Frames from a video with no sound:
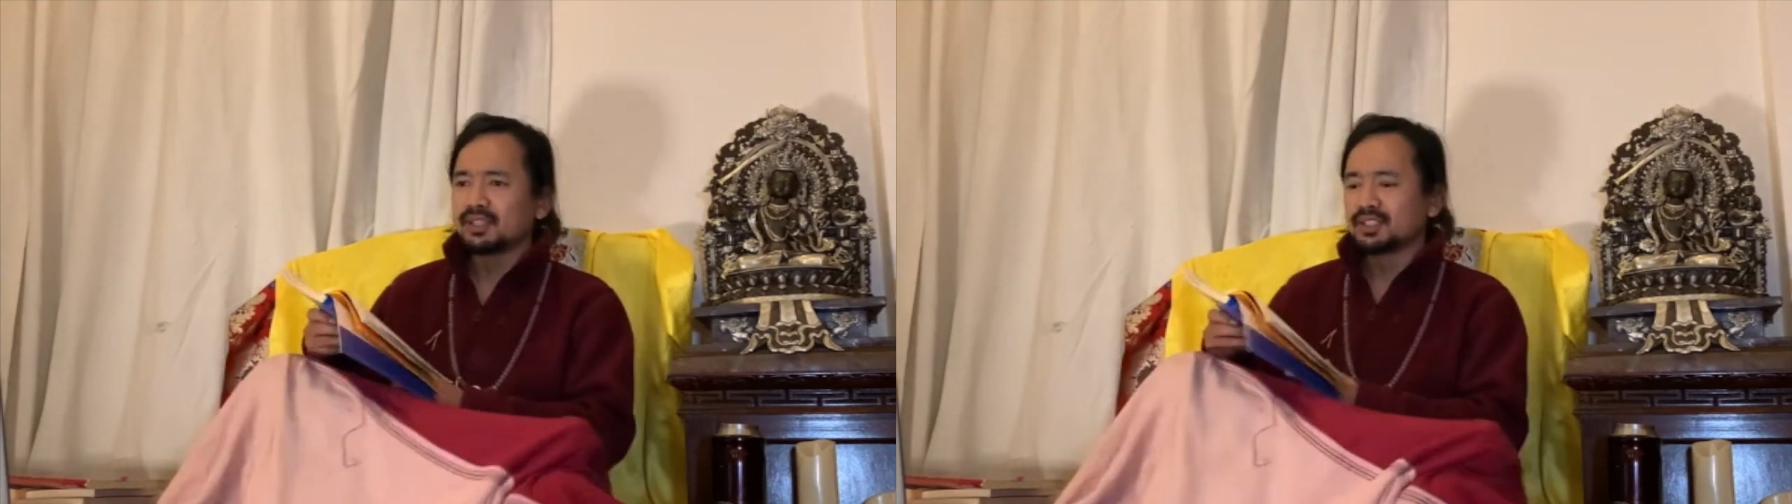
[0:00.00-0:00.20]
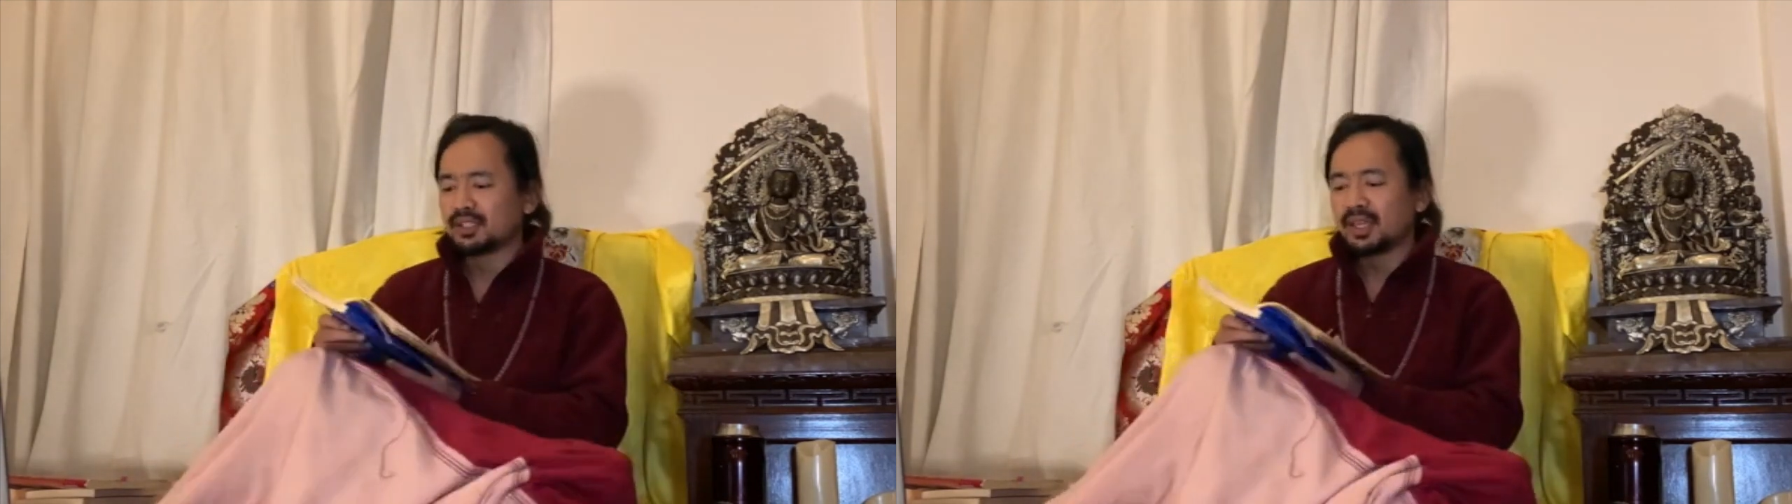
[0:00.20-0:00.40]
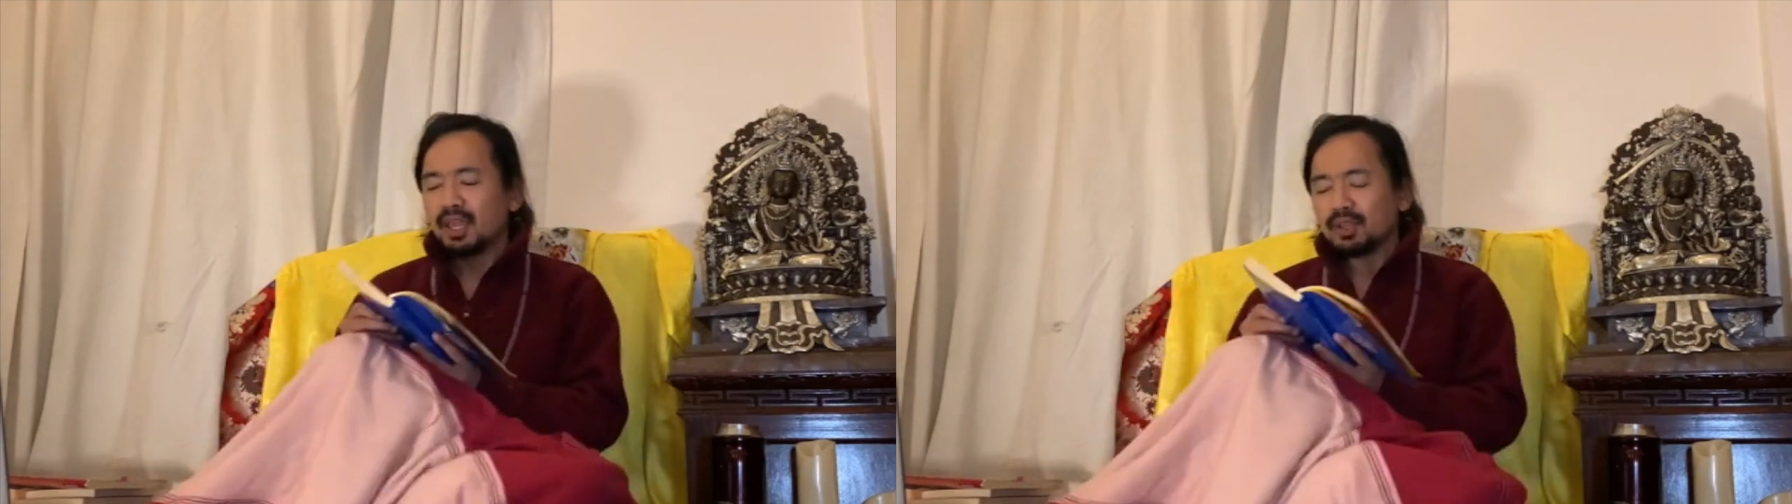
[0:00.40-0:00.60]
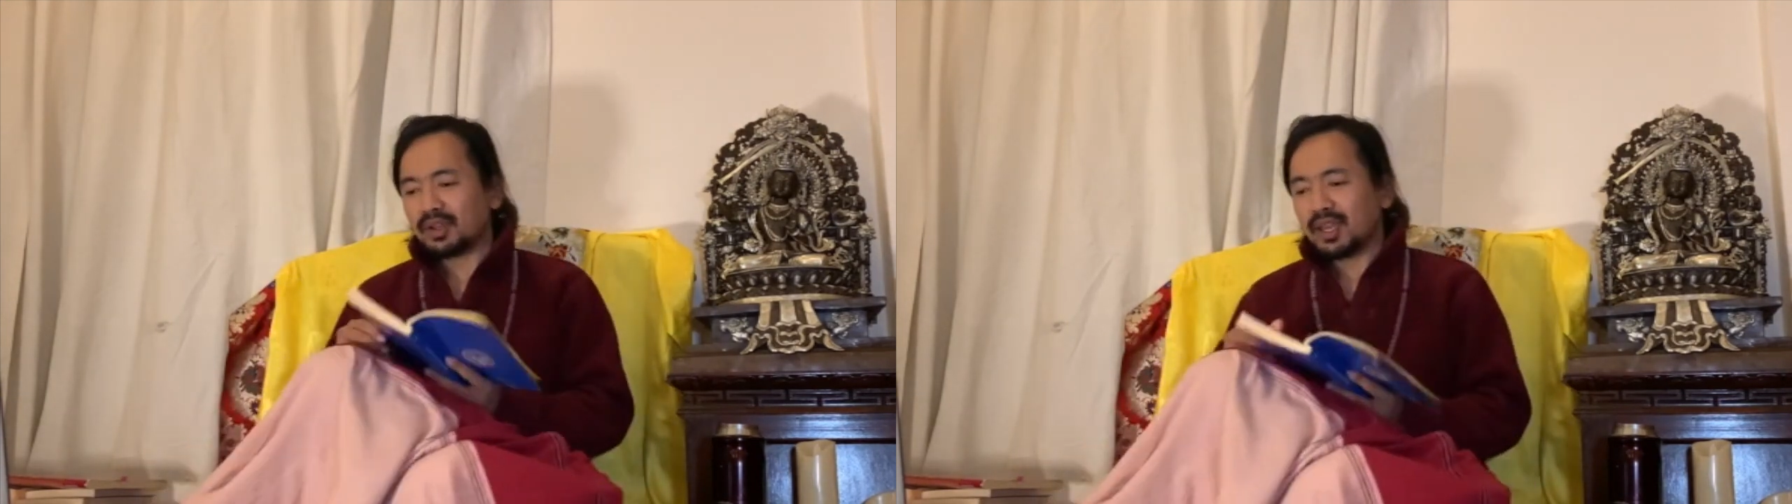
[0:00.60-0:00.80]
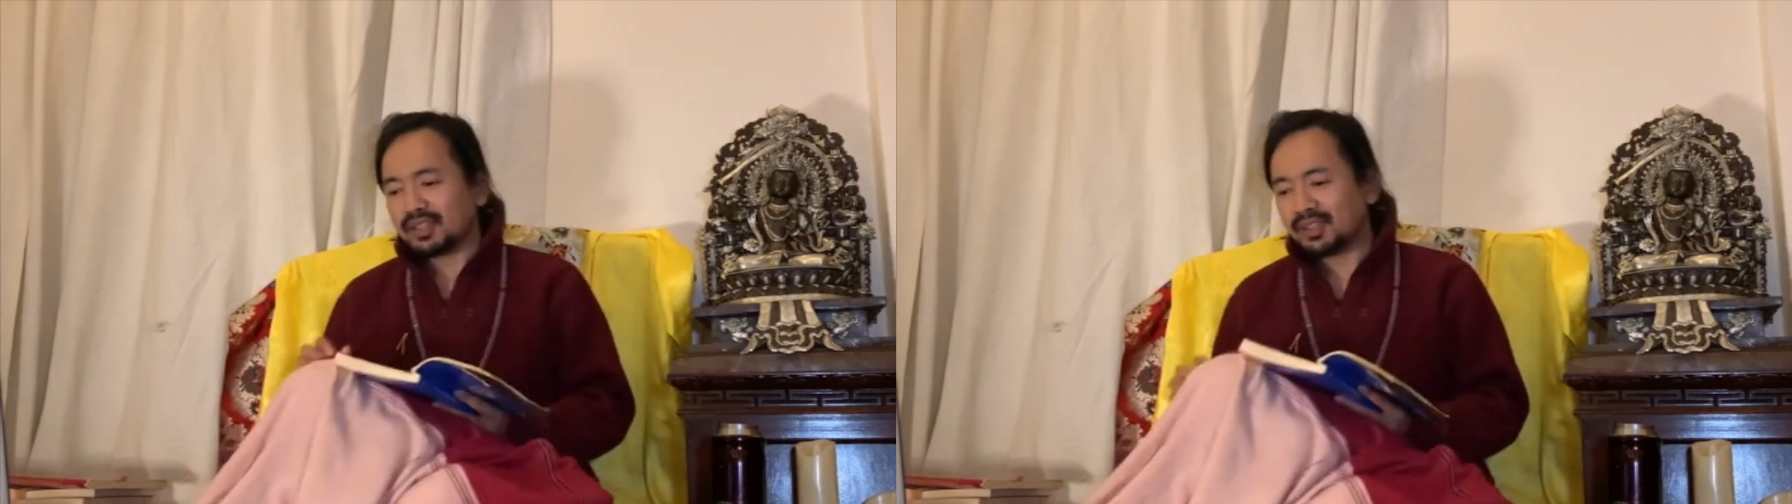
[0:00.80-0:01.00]
This is,
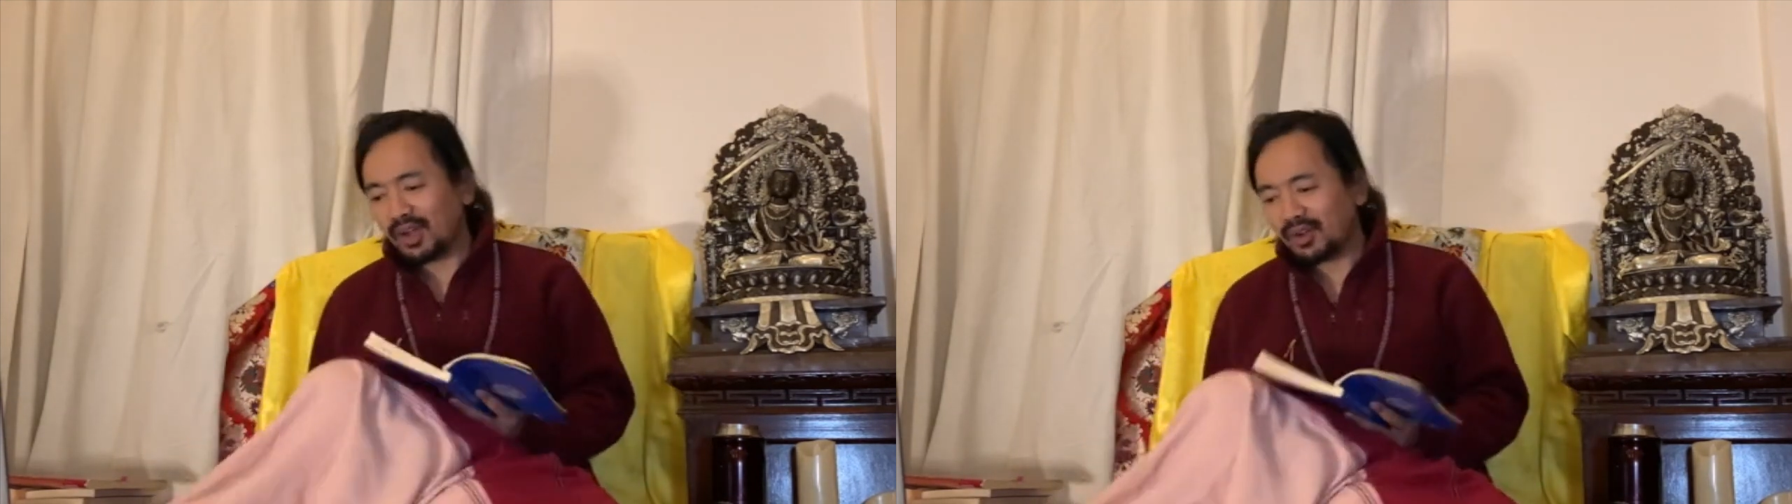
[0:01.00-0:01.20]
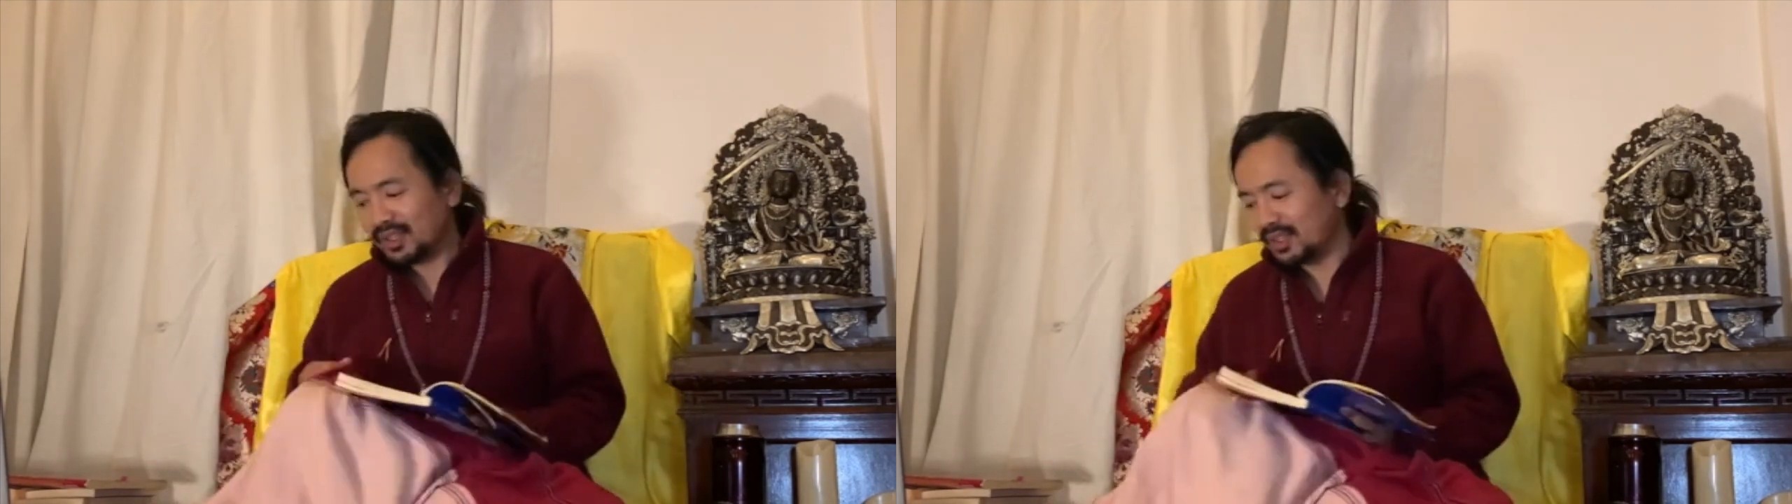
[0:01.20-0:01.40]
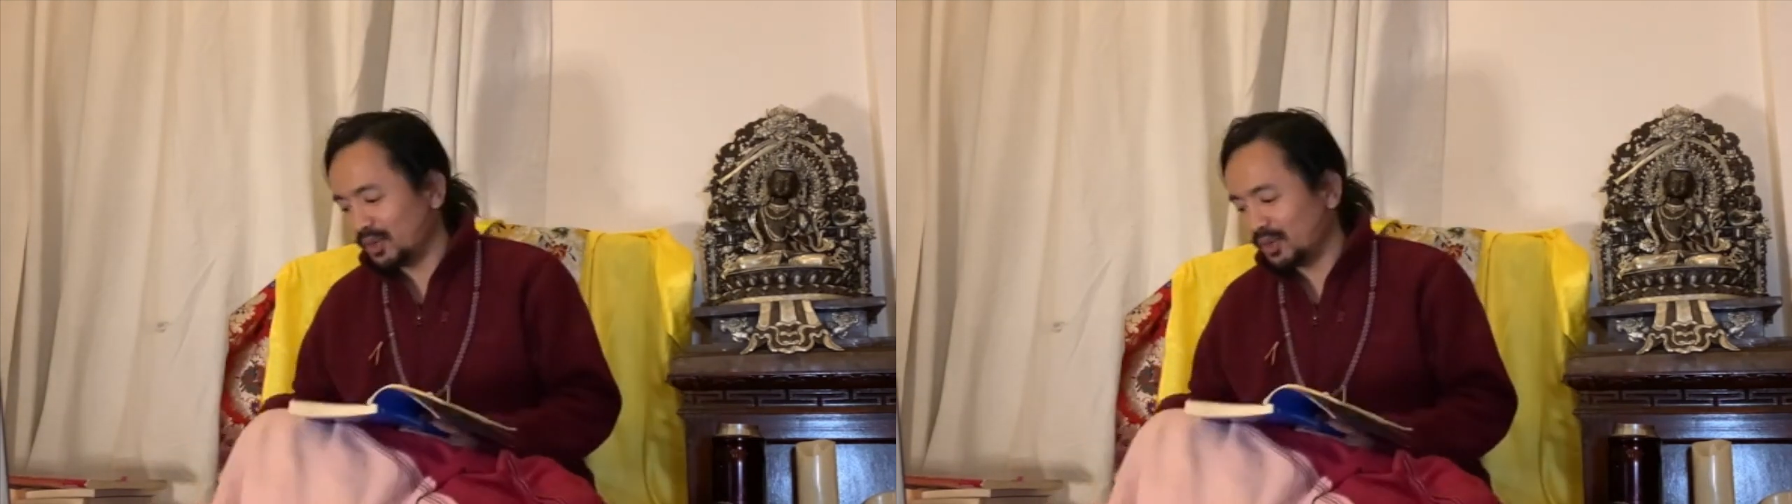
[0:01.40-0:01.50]
so now,